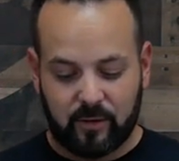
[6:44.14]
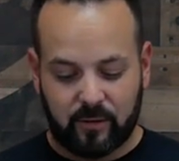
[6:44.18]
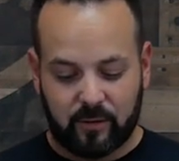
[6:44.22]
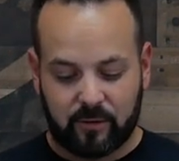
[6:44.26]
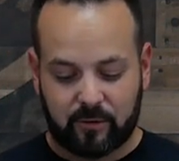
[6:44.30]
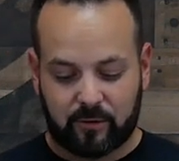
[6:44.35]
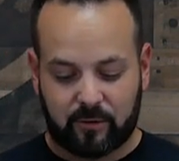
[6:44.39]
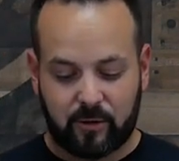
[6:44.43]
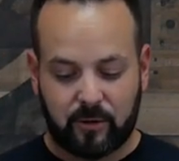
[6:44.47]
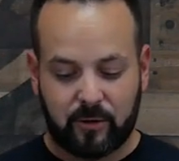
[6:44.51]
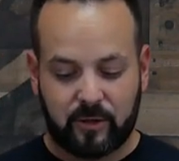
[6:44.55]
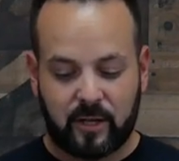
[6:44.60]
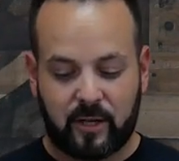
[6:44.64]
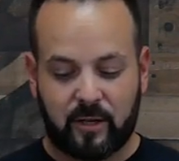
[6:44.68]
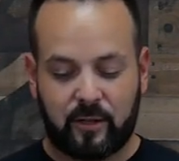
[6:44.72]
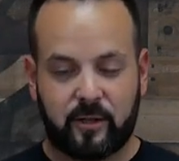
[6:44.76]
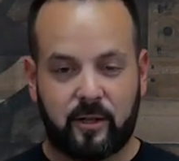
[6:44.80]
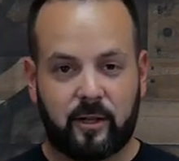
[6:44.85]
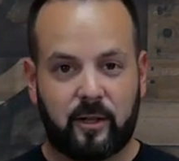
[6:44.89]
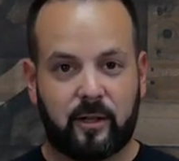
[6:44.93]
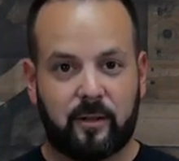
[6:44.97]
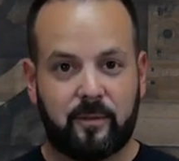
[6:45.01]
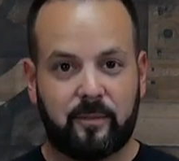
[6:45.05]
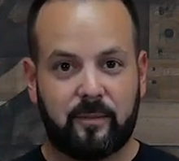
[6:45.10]
You screw
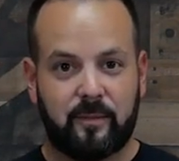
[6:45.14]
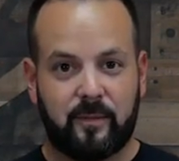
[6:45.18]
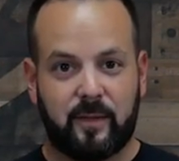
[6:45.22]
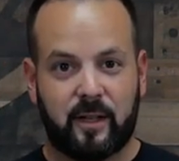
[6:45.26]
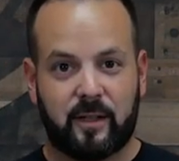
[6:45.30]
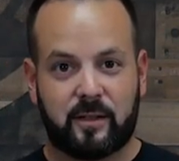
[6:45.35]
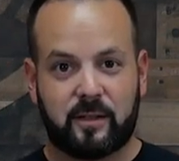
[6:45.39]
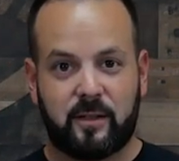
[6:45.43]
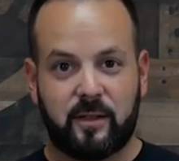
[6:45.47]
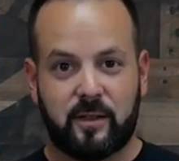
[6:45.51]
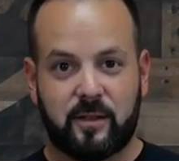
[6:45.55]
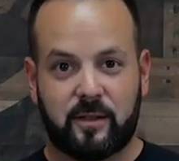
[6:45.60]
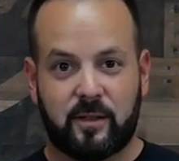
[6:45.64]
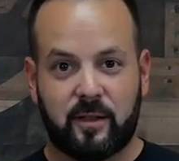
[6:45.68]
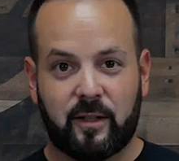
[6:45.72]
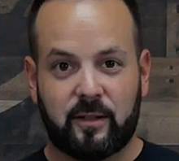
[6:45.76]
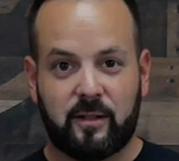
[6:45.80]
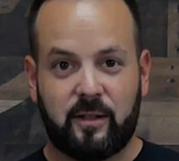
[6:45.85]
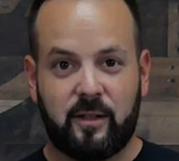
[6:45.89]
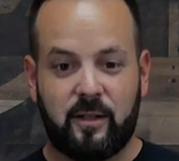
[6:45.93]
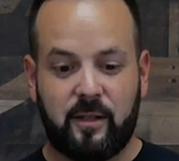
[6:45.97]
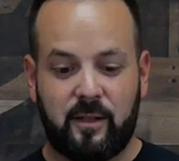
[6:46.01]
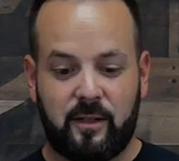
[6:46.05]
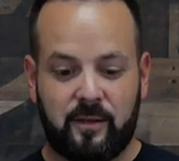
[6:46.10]
down your
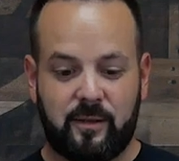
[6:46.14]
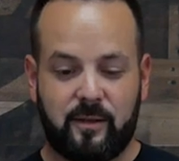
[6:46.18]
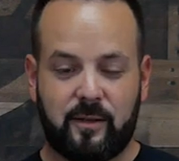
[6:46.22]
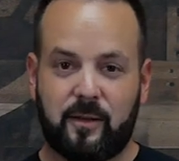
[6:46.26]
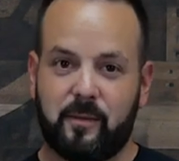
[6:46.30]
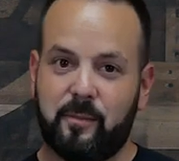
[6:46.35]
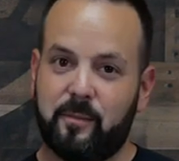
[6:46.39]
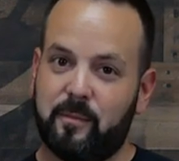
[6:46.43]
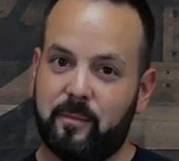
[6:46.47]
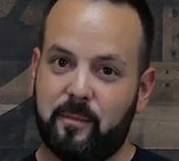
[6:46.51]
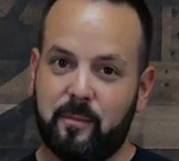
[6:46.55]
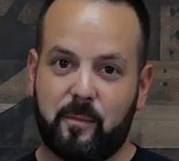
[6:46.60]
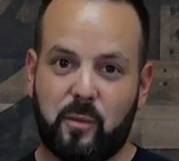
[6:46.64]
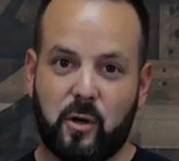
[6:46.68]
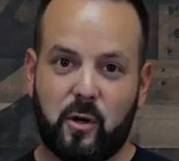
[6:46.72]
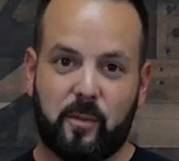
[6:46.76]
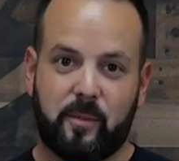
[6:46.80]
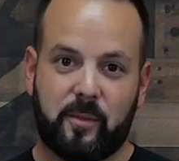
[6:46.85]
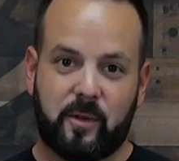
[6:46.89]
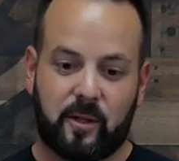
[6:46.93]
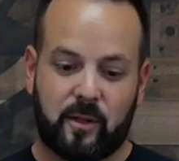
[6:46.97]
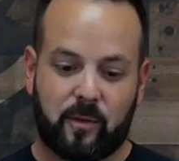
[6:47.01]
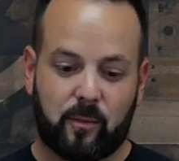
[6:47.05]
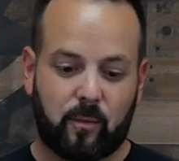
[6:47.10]
XT60 and
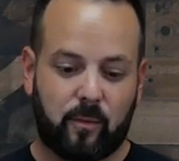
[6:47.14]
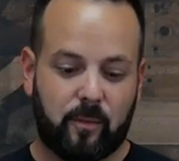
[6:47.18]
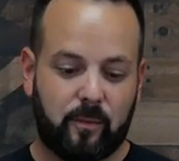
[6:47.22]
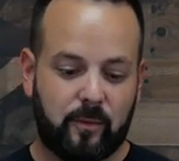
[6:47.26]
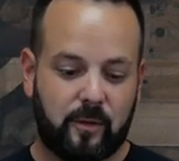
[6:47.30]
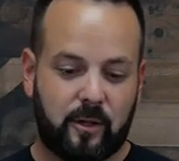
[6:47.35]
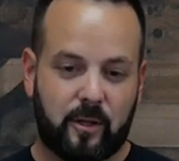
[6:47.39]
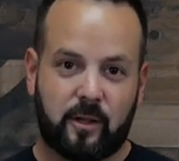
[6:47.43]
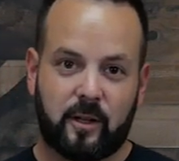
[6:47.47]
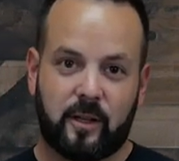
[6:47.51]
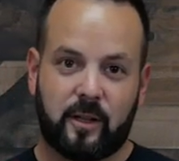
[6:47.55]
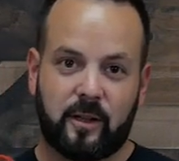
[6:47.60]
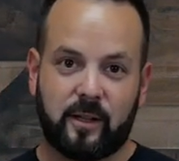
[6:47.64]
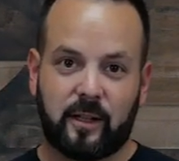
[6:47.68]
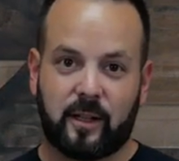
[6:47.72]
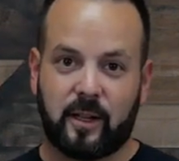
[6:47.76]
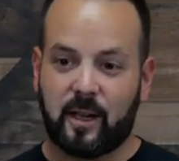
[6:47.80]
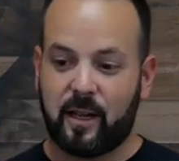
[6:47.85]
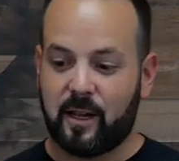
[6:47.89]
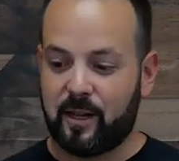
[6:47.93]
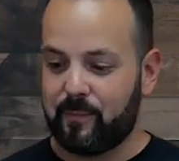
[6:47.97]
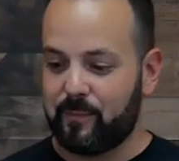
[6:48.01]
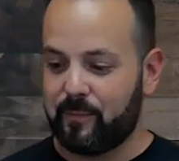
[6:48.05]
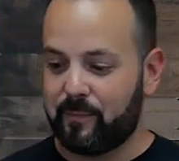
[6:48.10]
boom, you're, you're in the
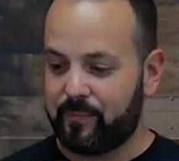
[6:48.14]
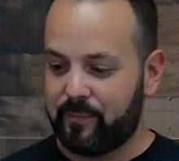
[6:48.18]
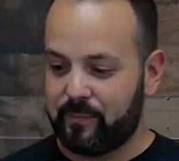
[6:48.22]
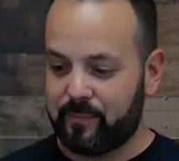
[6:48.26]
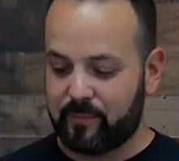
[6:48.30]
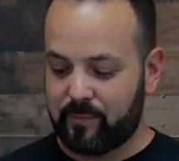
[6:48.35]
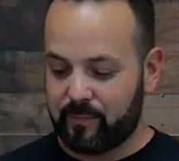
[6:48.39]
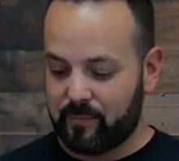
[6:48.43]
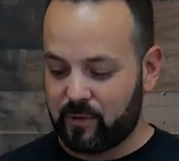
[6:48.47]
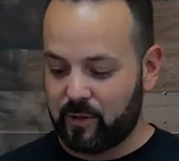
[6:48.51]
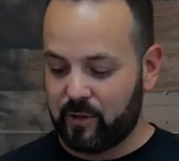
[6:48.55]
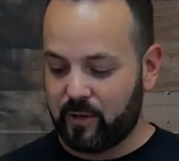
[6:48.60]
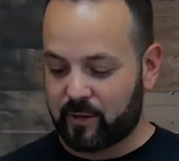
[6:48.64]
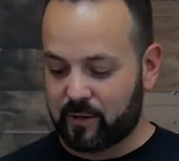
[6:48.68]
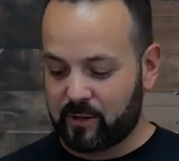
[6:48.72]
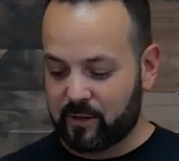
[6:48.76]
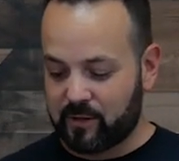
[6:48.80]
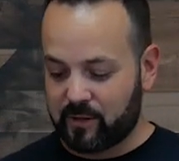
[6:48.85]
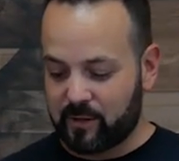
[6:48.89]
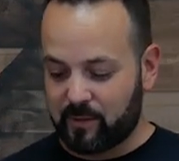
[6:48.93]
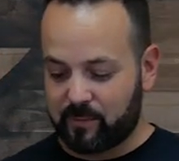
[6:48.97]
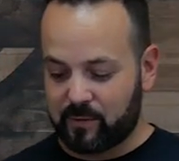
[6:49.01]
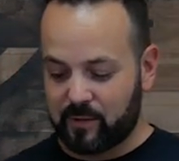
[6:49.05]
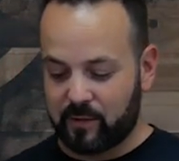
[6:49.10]
game. Hook
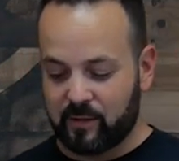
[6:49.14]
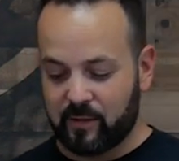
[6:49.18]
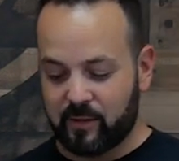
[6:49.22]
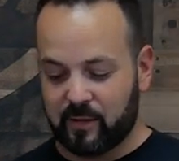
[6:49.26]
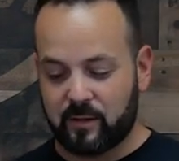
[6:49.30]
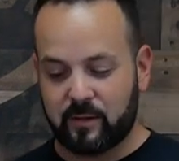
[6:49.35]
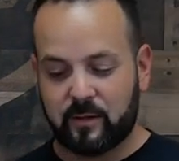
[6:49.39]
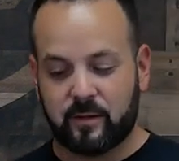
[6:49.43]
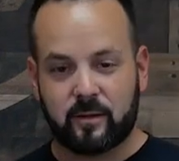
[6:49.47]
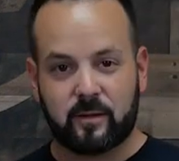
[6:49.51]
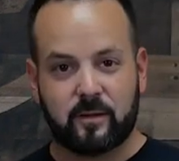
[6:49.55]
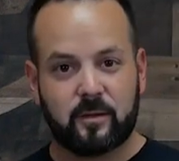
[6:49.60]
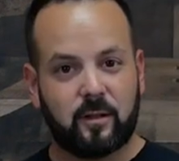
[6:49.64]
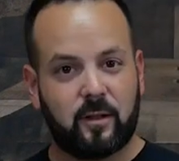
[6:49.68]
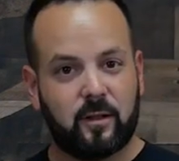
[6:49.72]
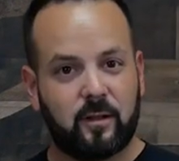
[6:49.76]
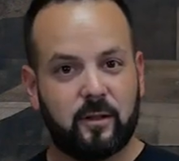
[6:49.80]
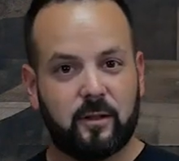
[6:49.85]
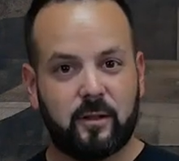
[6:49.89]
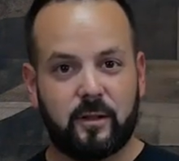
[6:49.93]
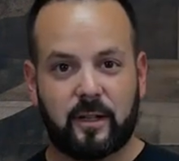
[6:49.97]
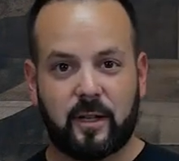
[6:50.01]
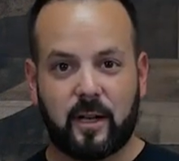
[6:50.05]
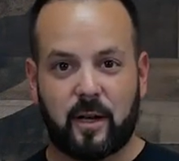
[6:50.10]
this up to this,
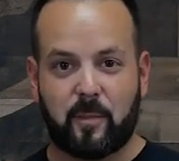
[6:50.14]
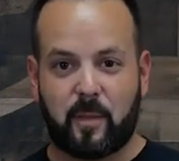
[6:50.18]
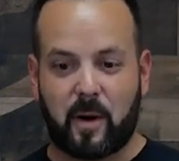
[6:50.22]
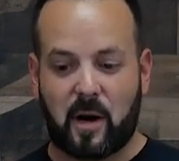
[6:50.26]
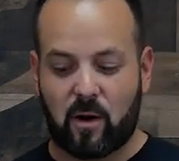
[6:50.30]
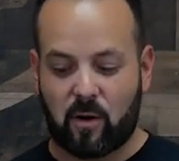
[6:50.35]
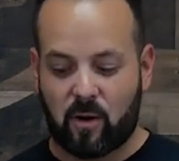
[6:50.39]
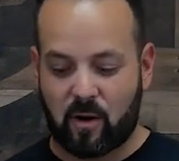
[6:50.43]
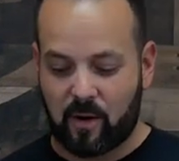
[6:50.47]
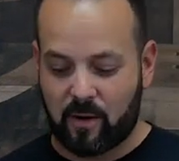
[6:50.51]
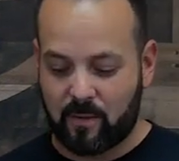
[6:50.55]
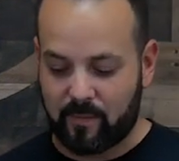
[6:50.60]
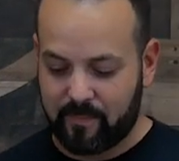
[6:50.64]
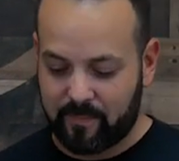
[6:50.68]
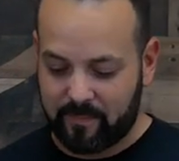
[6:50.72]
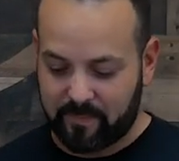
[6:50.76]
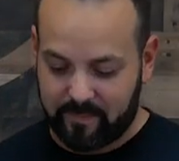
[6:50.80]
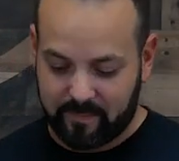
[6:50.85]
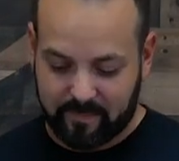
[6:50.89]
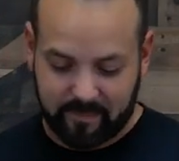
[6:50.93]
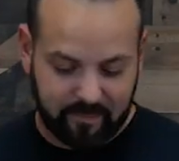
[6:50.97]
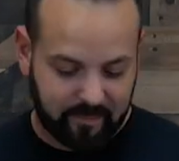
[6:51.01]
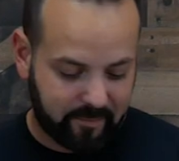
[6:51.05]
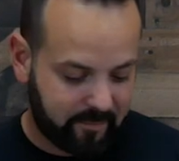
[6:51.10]
you got power.
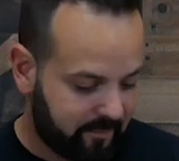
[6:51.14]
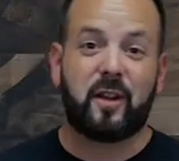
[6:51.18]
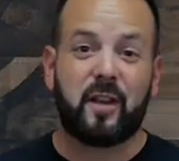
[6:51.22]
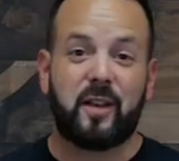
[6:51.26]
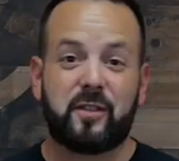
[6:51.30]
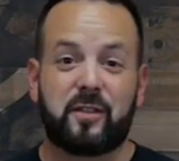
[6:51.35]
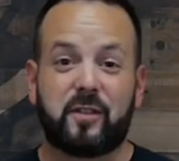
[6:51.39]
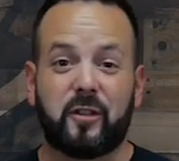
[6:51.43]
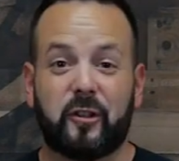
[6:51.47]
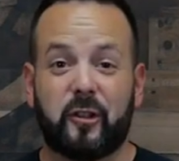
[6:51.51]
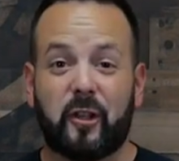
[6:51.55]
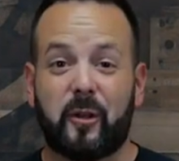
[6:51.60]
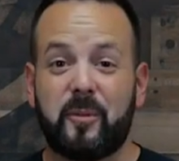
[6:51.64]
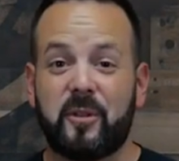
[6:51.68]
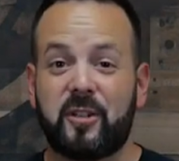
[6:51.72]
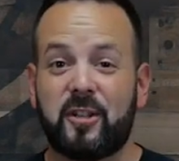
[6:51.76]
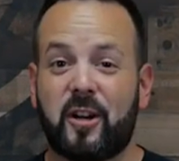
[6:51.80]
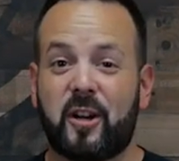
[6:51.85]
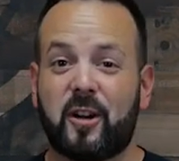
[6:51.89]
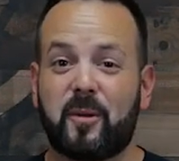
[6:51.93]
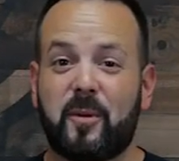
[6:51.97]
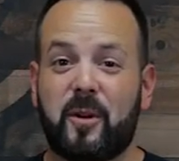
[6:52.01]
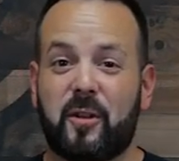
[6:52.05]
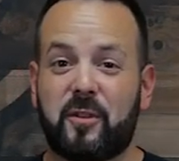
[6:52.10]
Okay, so let me
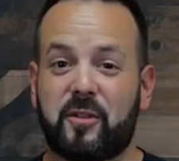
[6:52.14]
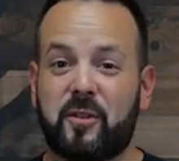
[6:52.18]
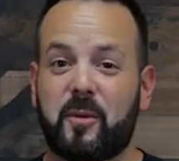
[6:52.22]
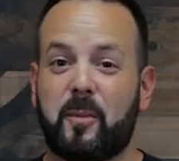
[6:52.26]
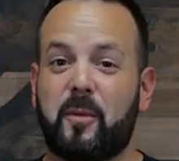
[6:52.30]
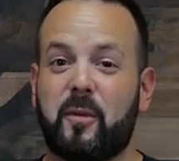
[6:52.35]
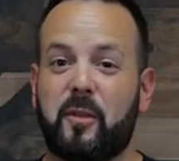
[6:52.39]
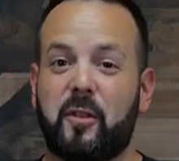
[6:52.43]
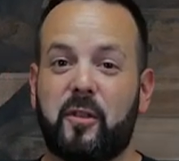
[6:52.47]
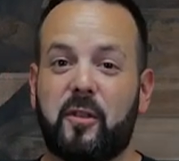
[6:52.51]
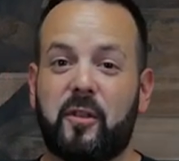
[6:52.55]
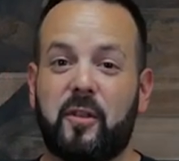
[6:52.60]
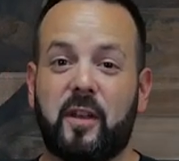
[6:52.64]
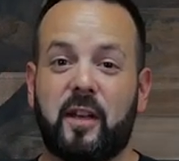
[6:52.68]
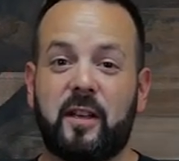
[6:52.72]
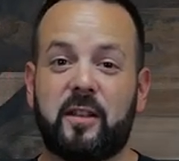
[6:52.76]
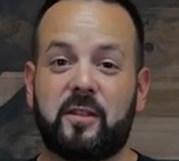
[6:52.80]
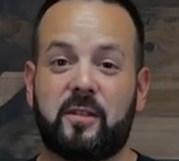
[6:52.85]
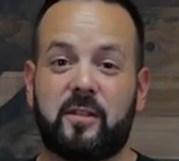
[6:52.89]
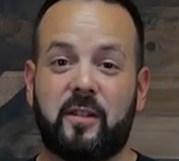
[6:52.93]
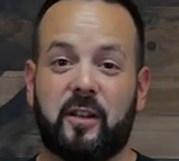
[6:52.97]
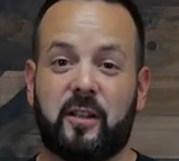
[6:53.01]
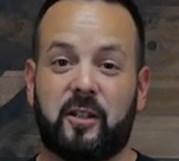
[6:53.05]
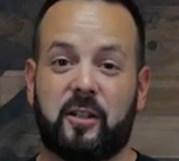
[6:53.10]
talk about some of the
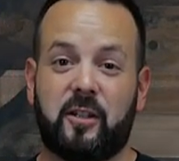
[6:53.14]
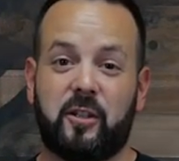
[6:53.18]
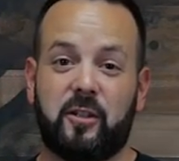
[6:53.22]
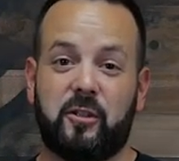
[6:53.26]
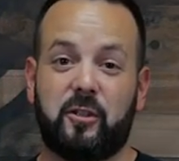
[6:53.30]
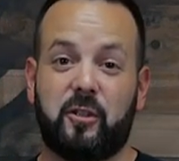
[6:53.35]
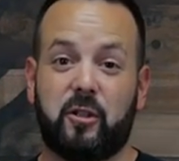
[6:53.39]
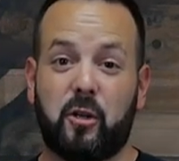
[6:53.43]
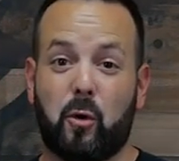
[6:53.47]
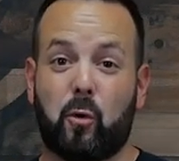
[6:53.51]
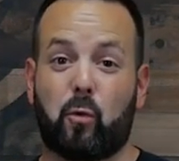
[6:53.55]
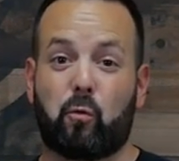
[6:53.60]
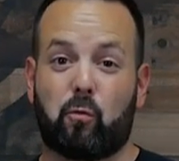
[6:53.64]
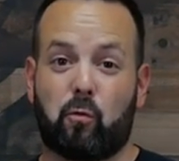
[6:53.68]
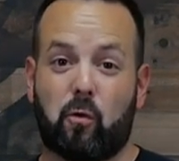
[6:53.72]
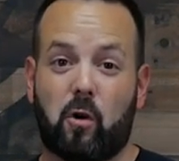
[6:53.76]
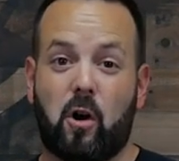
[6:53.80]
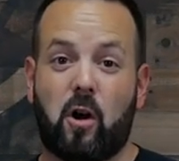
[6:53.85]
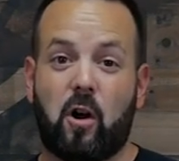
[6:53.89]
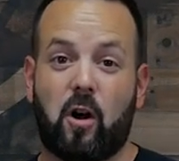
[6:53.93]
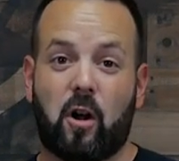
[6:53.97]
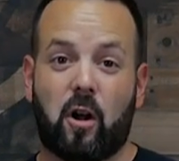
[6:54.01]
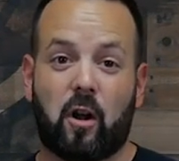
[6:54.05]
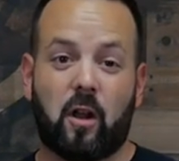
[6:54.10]
things that could go
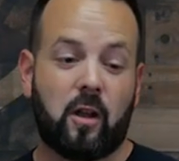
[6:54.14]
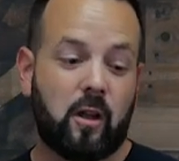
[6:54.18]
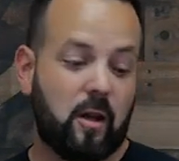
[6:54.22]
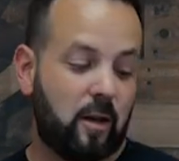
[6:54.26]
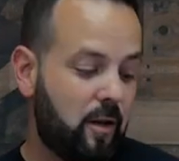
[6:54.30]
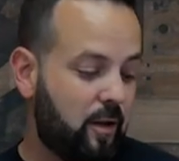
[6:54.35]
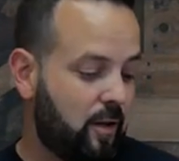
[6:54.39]
wrong.